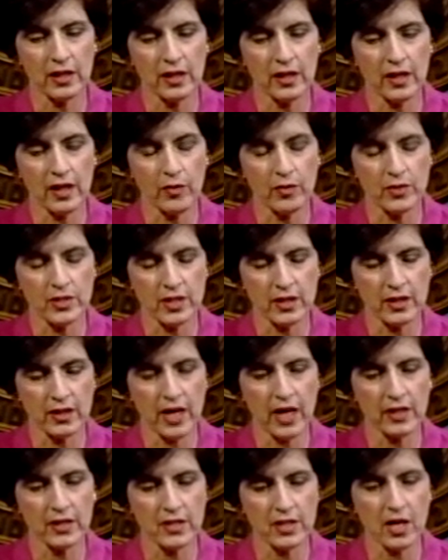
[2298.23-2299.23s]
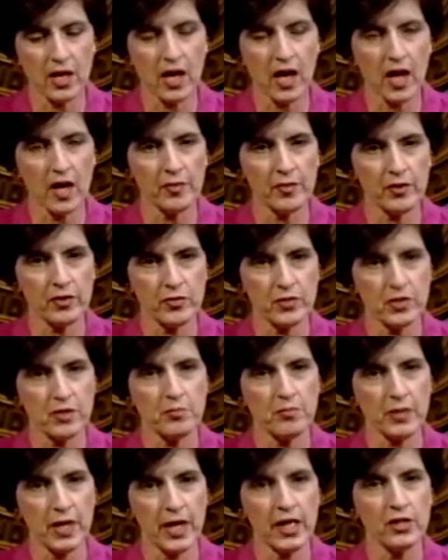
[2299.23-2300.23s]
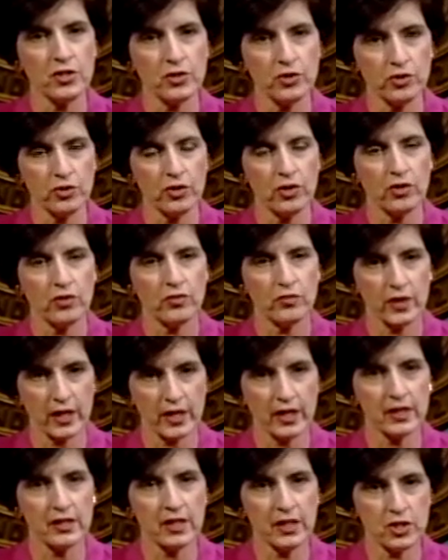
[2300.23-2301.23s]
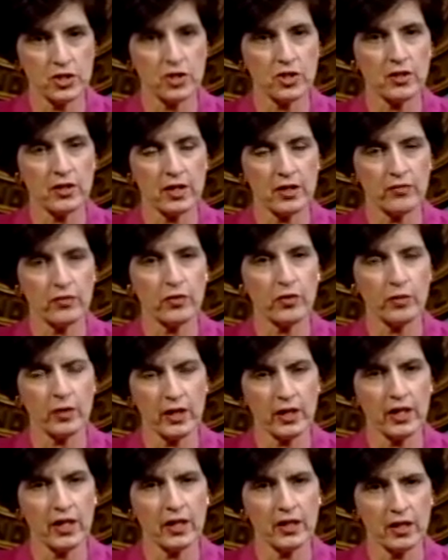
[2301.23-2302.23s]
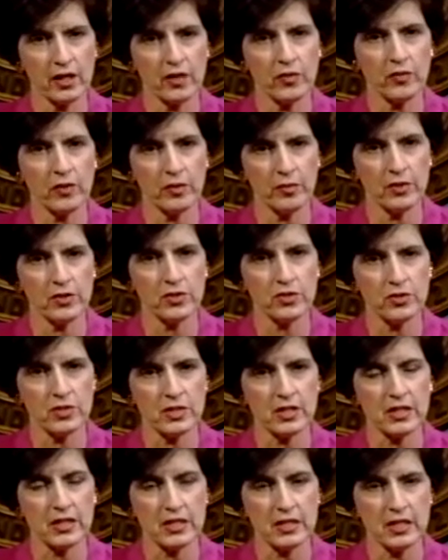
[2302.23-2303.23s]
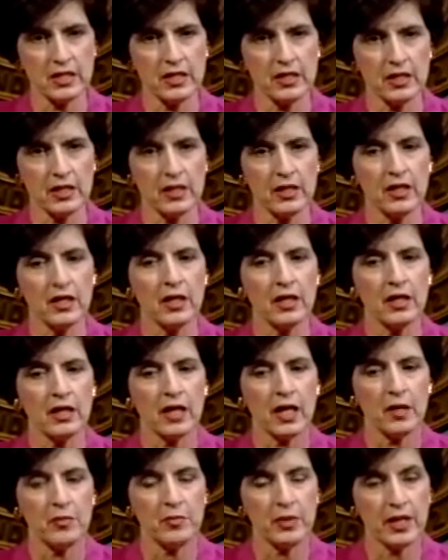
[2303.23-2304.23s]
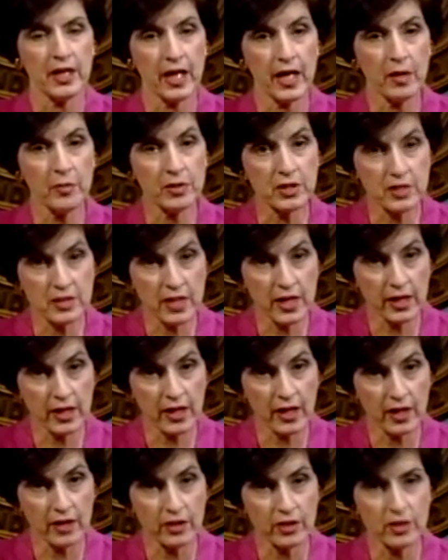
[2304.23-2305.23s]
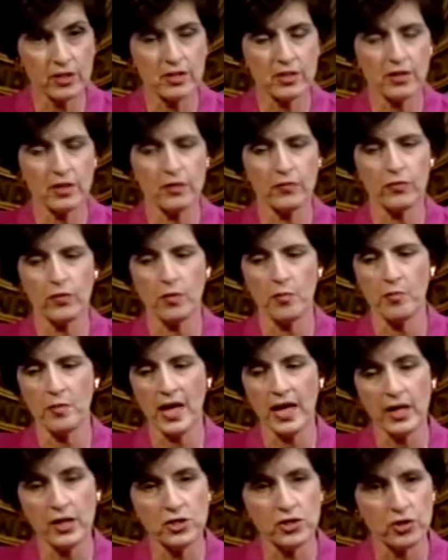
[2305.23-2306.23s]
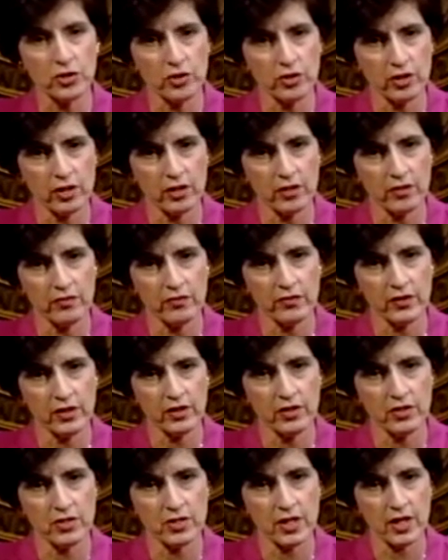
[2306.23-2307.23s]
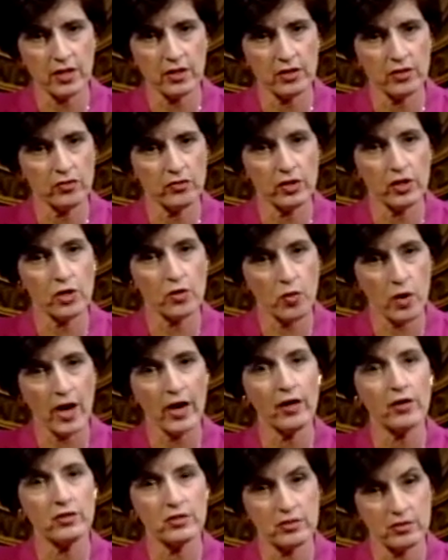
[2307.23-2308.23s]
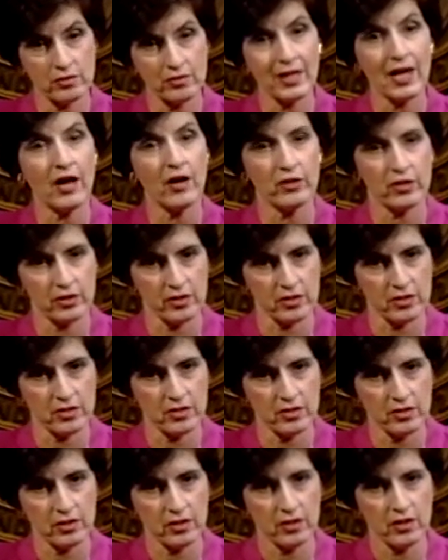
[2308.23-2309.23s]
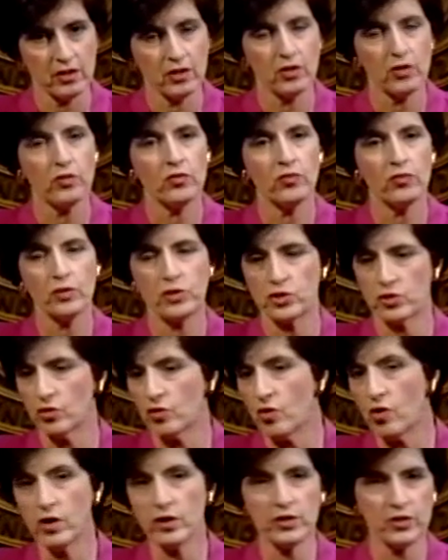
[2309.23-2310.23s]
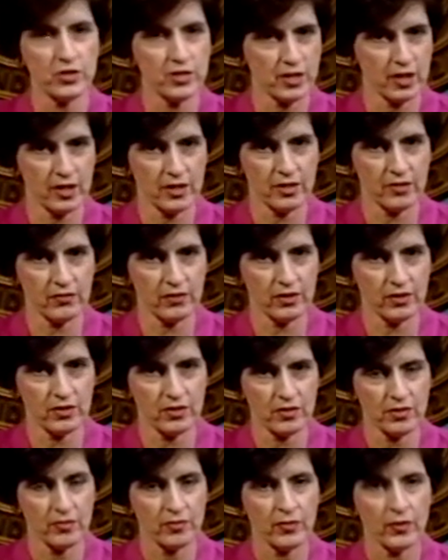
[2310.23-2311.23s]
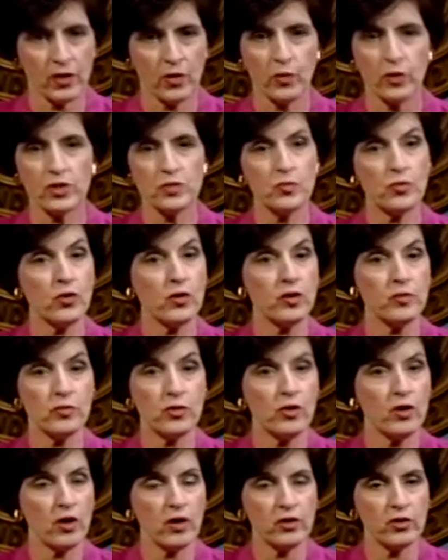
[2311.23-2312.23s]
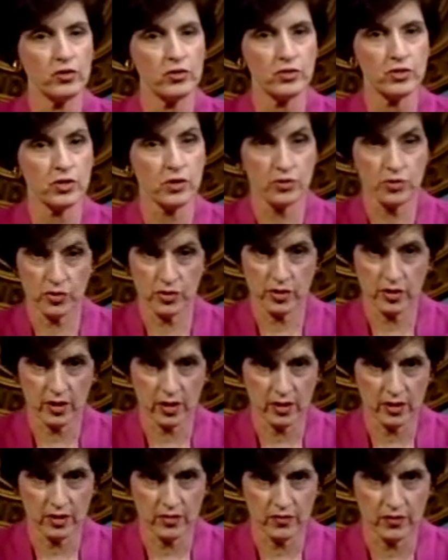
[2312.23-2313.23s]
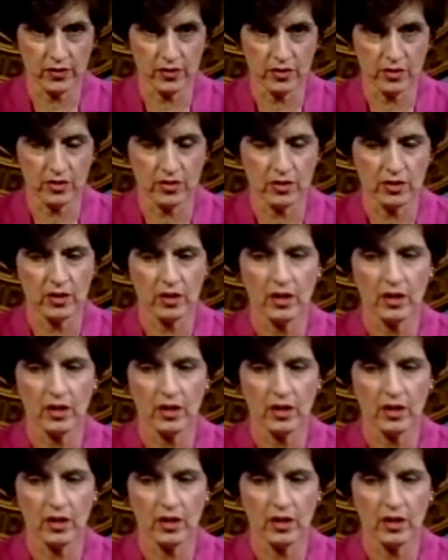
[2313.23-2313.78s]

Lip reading: it was at that time that there was a major recognition that if we were going to get young women to succeed and be able to take calculus and therefore major in fields that required calculus, which are all your science fields, which more and more are your social science fields,